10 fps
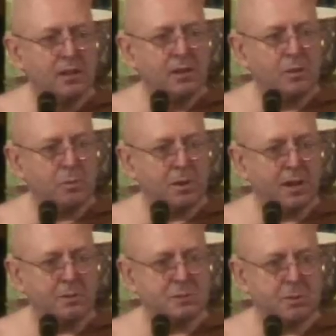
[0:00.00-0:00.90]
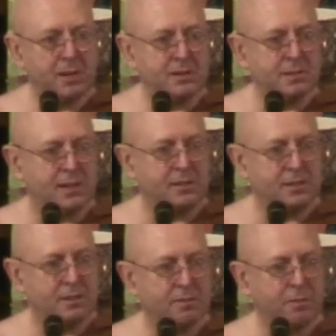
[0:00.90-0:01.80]
But when I was
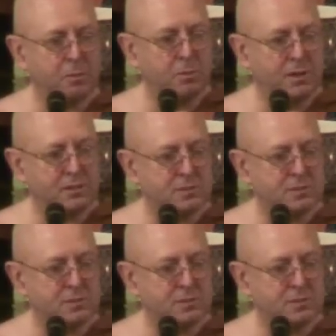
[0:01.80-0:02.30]
meditating a few minutes